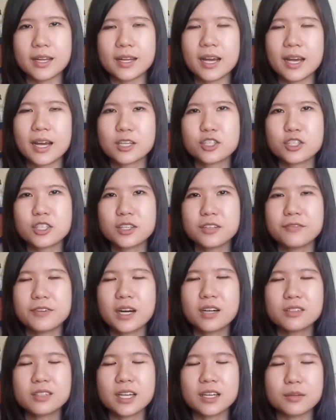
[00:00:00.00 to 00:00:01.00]
And I actually
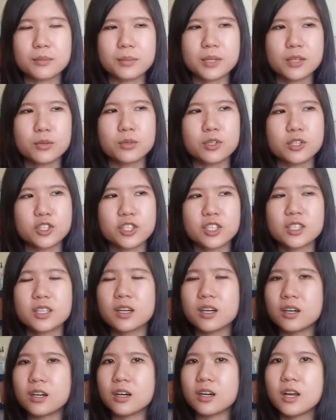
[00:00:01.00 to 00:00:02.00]
found that me watching
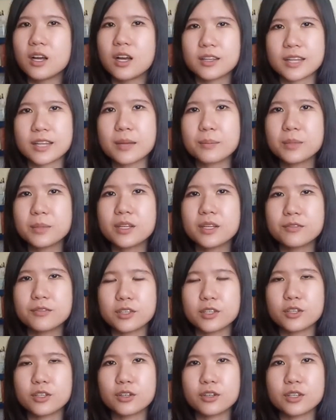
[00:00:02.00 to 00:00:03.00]
a 10-minute
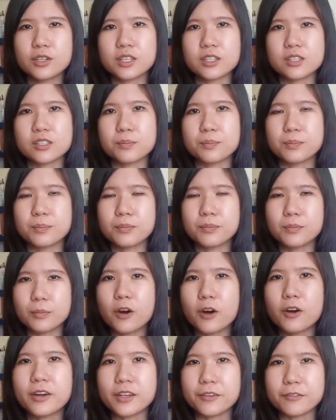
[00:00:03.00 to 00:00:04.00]
video is
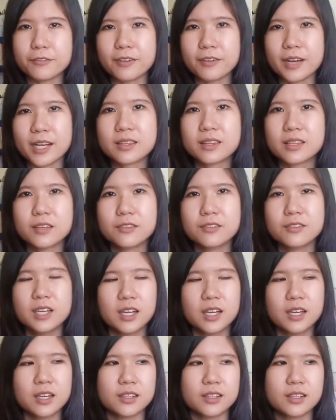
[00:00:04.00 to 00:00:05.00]
more effective
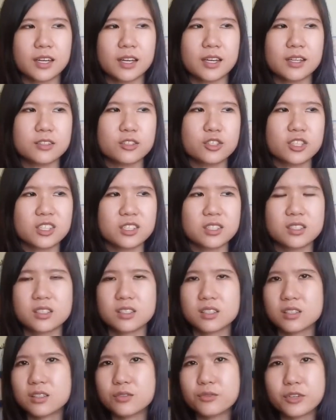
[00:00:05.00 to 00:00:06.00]
than just
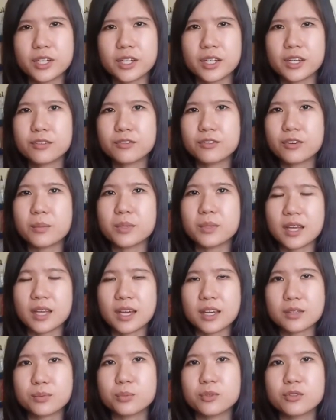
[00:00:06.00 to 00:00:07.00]
reading from a
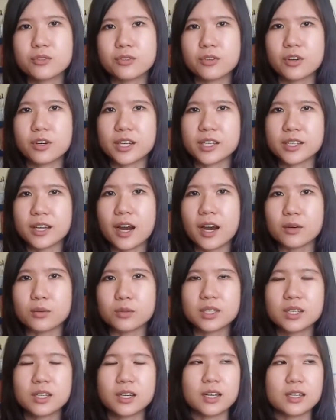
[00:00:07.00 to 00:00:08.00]
textbook for an
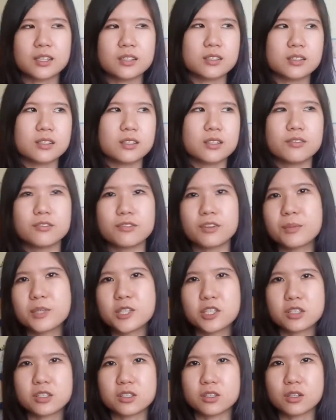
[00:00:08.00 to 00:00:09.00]
hour and the
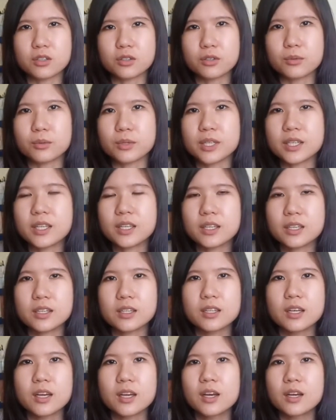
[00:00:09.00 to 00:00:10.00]
information is not going
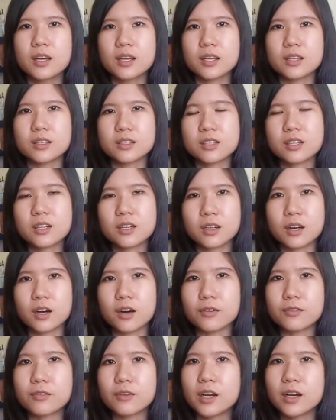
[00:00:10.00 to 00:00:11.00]
in. Instead
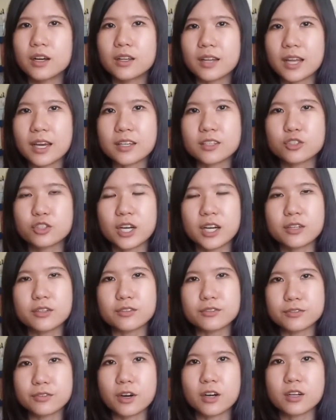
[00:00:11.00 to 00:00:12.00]
of like trying to
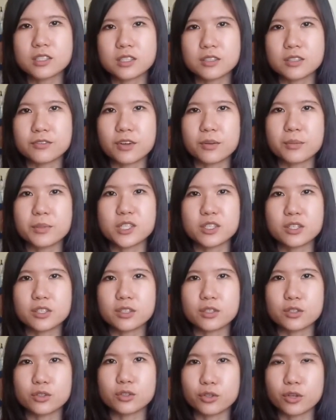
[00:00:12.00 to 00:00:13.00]
force information
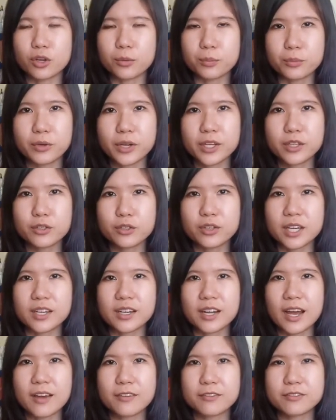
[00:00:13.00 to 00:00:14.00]
into your brain, you can
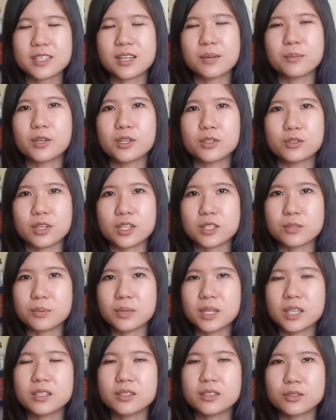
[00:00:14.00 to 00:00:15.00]
have someone
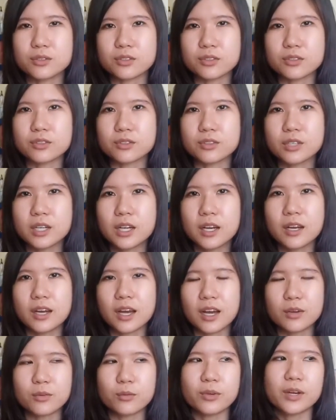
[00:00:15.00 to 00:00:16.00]
explain it to you.
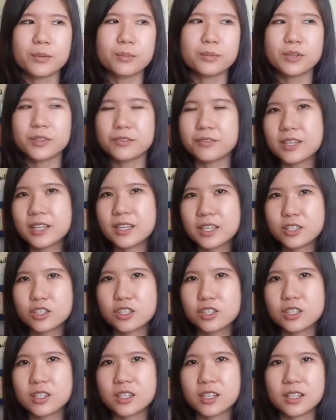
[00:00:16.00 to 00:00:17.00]
And we are
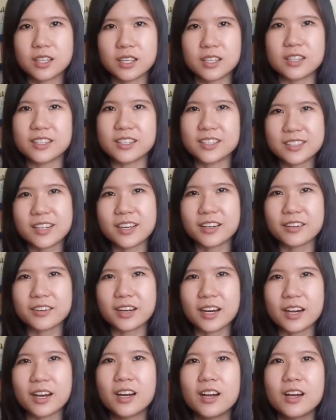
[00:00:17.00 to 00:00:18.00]
privileged in this
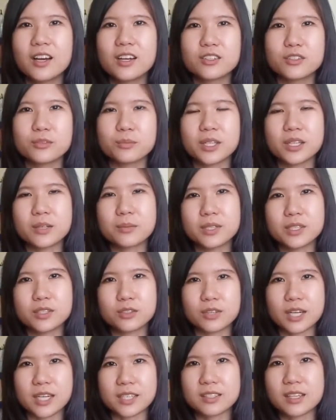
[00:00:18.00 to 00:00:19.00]
era to be
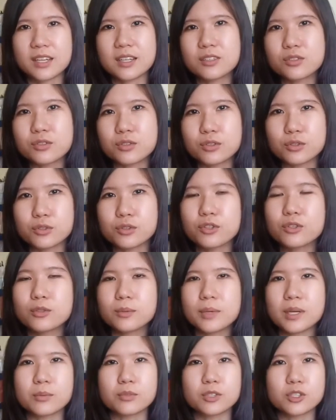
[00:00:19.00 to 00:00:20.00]
able to access to
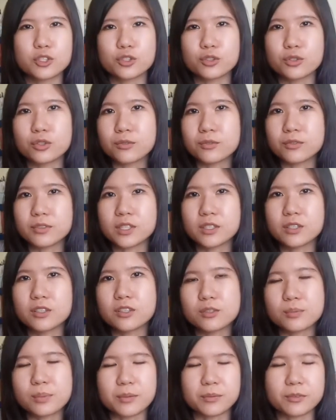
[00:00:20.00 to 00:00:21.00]
YouTube and watch YouTube
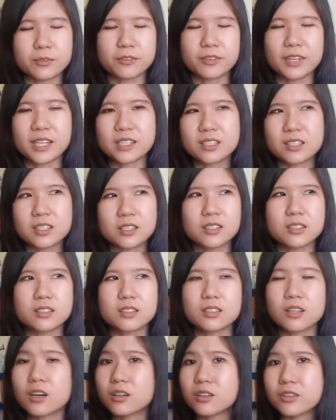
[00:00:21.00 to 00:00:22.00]
videos by
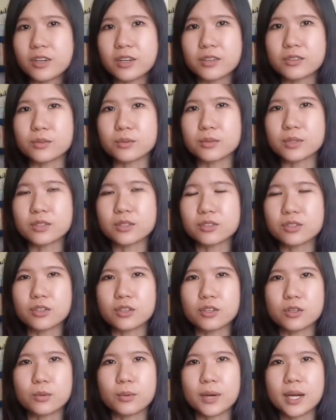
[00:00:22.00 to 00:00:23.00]
professionals all around the world.
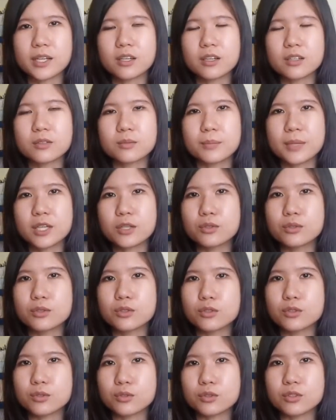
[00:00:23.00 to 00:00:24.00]
So why not make
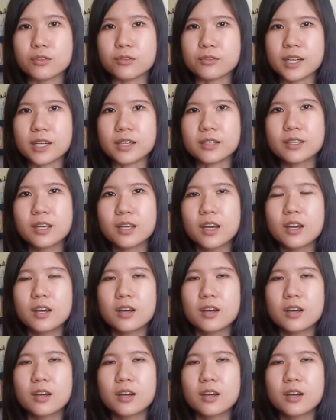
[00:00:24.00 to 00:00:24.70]
good use of that?